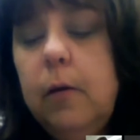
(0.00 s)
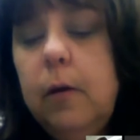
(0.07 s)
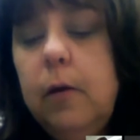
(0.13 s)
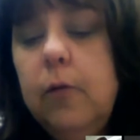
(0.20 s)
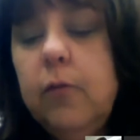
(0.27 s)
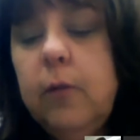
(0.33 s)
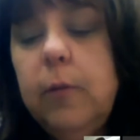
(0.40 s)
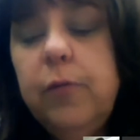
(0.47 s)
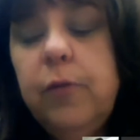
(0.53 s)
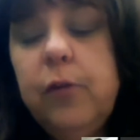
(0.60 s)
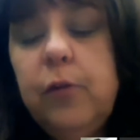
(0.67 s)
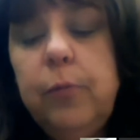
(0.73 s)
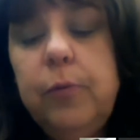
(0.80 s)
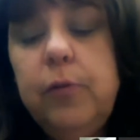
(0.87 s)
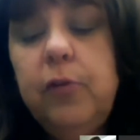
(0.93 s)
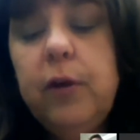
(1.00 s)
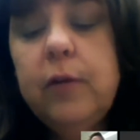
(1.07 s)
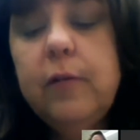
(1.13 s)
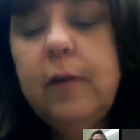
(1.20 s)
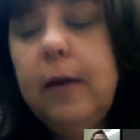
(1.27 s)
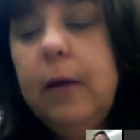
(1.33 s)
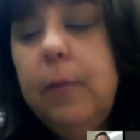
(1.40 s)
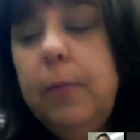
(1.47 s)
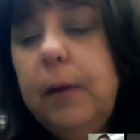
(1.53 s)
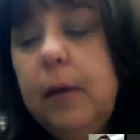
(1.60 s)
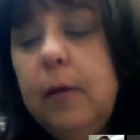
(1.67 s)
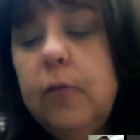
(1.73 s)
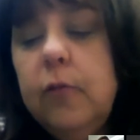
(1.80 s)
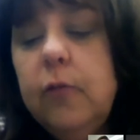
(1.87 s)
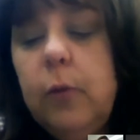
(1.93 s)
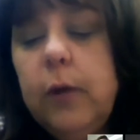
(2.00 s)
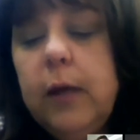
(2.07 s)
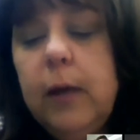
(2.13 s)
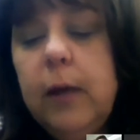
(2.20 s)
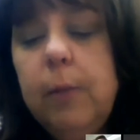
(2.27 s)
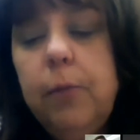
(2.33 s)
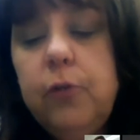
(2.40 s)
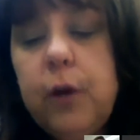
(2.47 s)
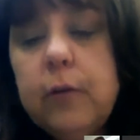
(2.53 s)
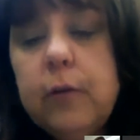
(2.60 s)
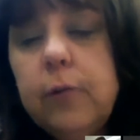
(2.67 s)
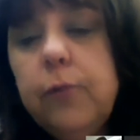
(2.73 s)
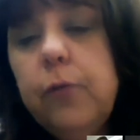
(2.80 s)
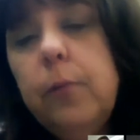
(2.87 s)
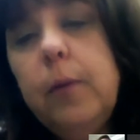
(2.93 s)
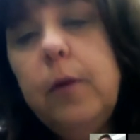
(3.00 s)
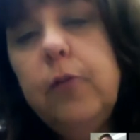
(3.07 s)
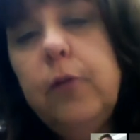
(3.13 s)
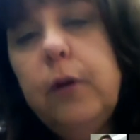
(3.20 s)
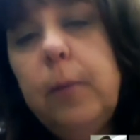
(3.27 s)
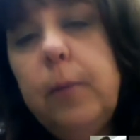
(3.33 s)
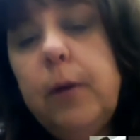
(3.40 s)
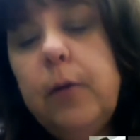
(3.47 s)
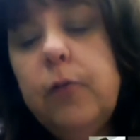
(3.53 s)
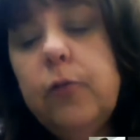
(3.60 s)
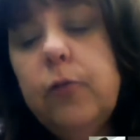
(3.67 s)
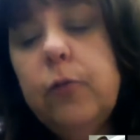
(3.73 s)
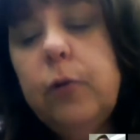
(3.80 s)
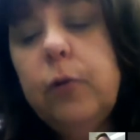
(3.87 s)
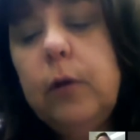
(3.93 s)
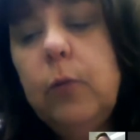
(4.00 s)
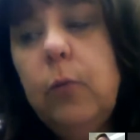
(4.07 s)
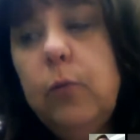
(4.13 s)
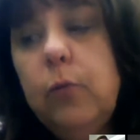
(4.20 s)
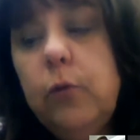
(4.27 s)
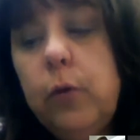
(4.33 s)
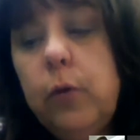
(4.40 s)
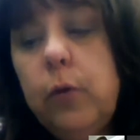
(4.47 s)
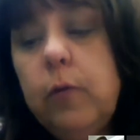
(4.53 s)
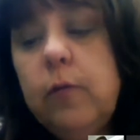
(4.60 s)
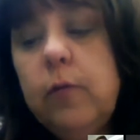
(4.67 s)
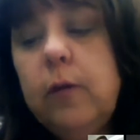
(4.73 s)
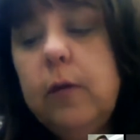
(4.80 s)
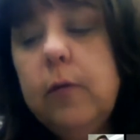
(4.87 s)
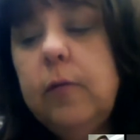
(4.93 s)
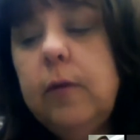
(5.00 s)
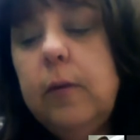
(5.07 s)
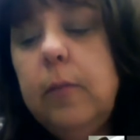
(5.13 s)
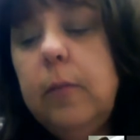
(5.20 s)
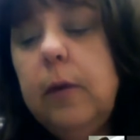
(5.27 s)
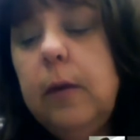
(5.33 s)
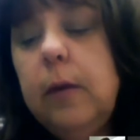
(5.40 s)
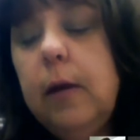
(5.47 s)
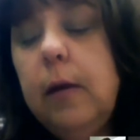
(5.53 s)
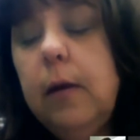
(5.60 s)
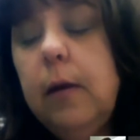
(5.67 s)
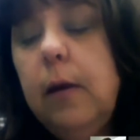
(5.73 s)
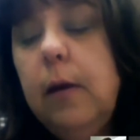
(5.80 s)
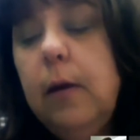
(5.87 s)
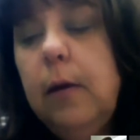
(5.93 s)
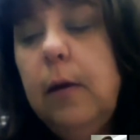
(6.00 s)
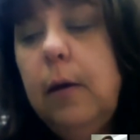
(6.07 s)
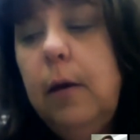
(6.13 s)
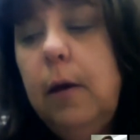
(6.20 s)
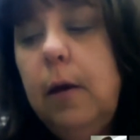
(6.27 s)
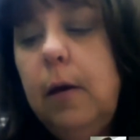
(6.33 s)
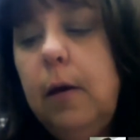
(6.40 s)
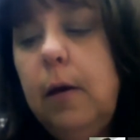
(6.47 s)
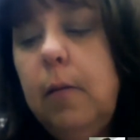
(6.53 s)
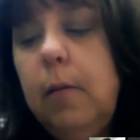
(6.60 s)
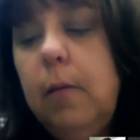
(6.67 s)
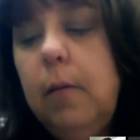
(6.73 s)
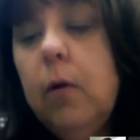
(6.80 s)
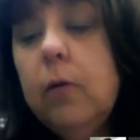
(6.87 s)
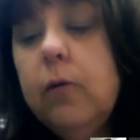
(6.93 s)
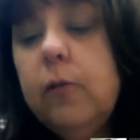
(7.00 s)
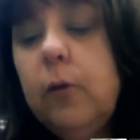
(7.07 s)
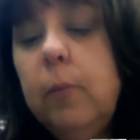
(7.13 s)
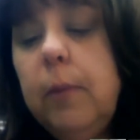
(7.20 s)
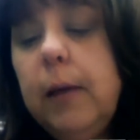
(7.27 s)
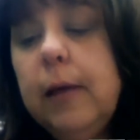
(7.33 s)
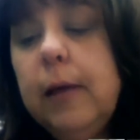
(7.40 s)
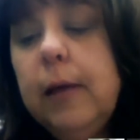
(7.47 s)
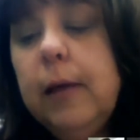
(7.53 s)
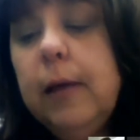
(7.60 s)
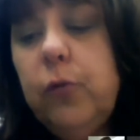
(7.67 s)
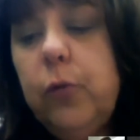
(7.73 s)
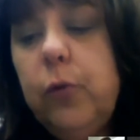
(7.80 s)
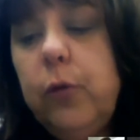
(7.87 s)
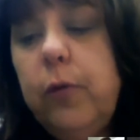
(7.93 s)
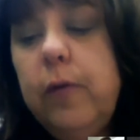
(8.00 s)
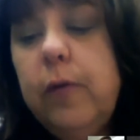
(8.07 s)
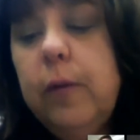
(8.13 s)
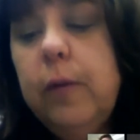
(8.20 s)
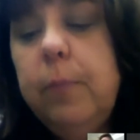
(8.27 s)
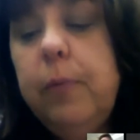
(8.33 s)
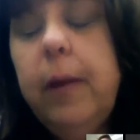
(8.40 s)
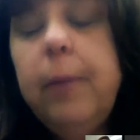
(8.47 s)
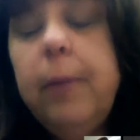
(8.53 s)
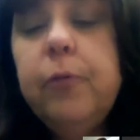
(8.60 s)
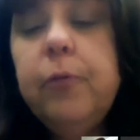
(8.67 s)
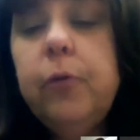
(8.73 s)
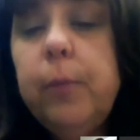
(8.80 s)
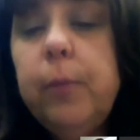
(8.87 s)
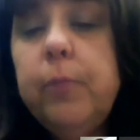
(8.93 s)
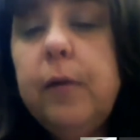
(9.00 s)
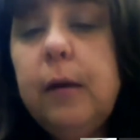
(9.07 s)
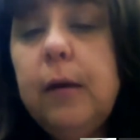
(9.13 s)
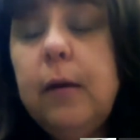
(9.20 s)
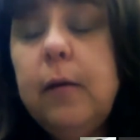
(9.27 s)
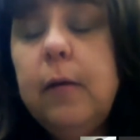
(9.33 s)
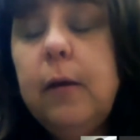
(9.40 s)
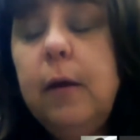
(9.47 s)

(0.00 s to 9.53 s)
Some of us project IEPs, so we can project information up on a screen during the CSE meeting. Also making sure that the PLEPs are updated.